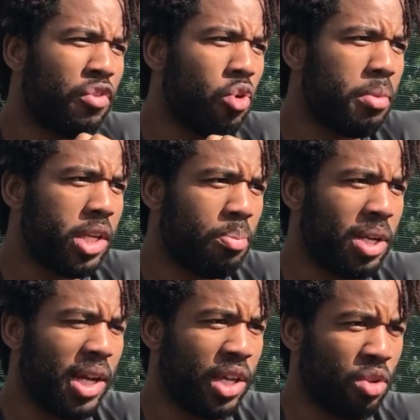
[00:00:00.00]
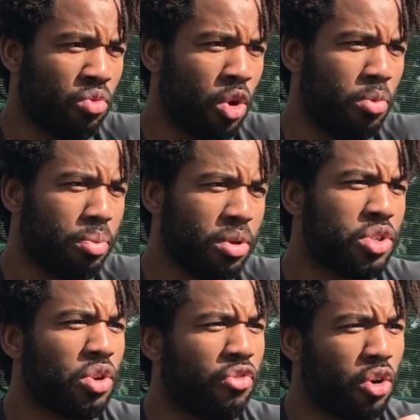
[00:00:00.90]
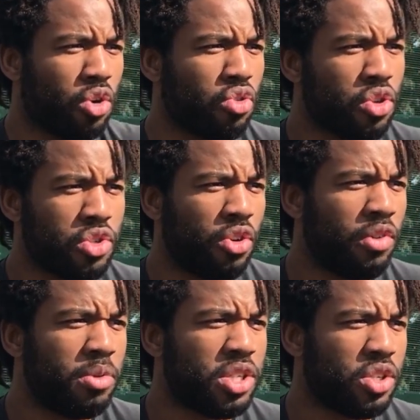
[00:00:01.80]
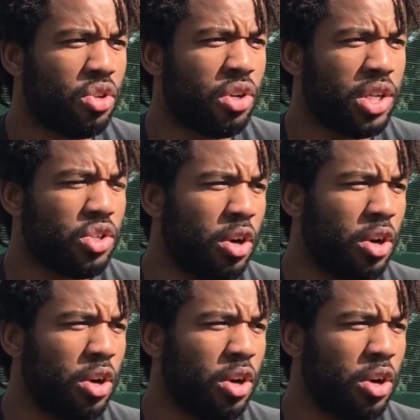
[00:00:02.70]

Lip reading: but if you're manipulating the rope, so for a crossover, which is a good